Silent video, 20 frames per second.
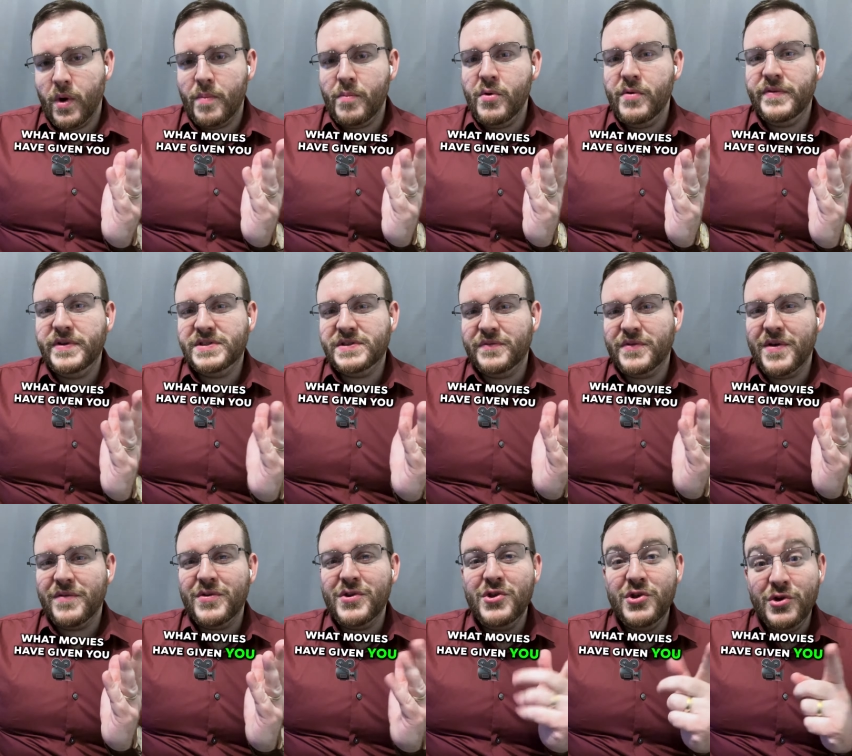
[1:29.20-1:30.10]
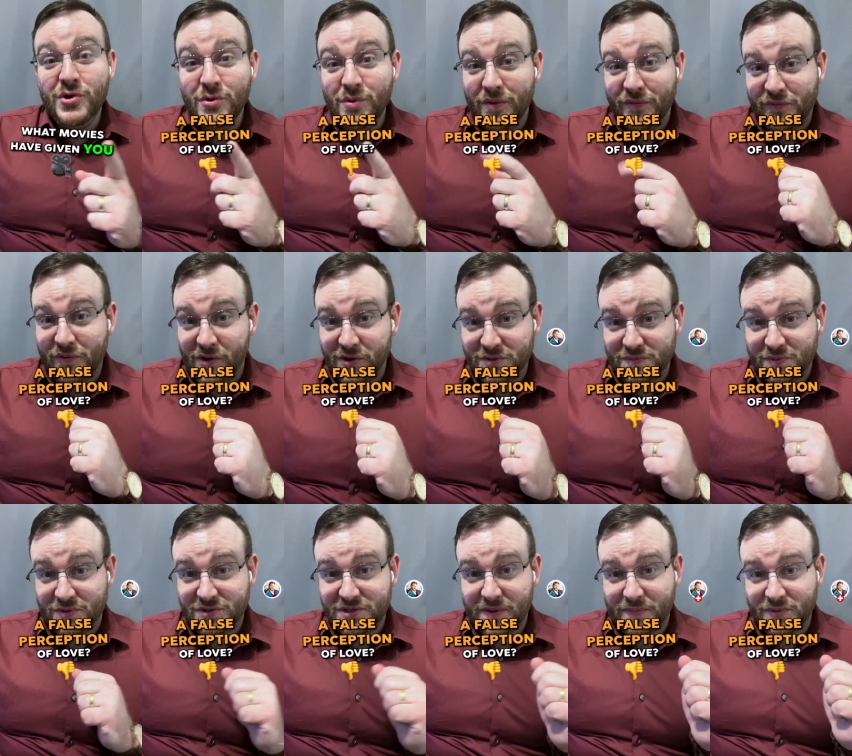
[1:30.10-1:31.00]
movies have given you a false
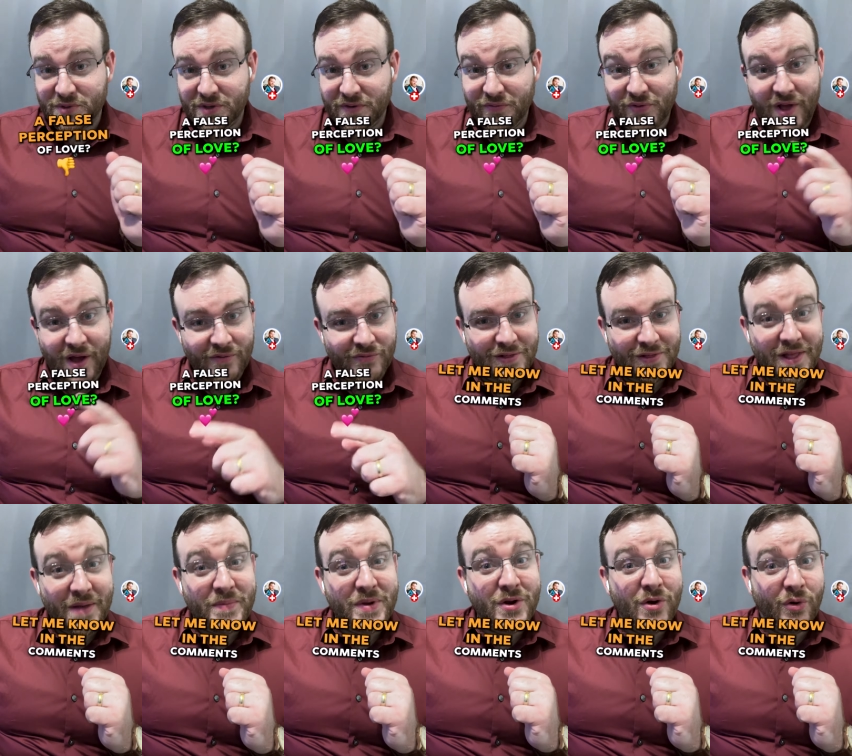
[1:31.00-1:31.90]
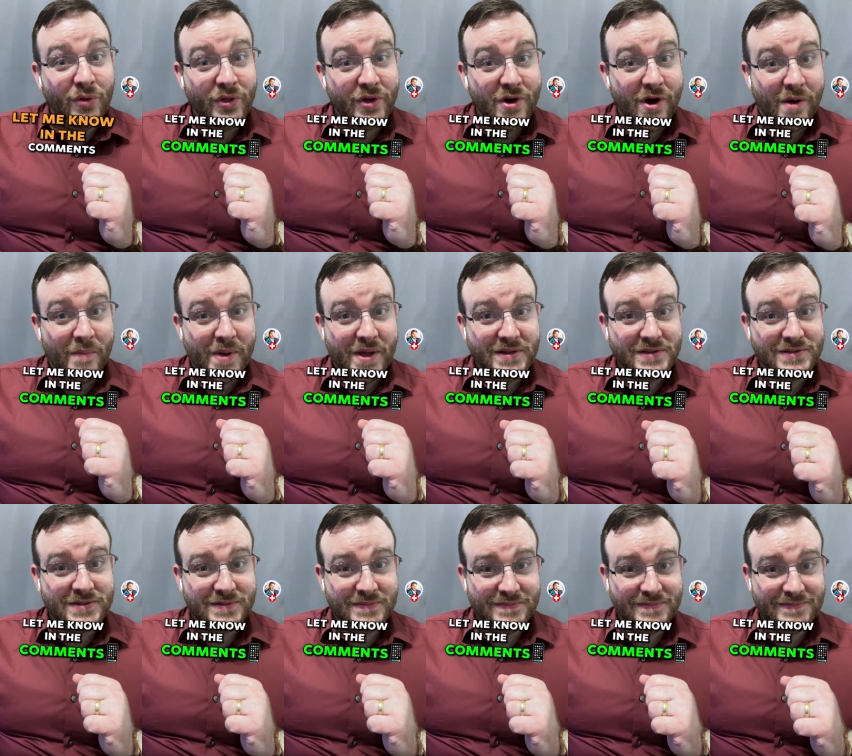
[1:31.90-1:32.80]
perception of love? Let me know in the comments.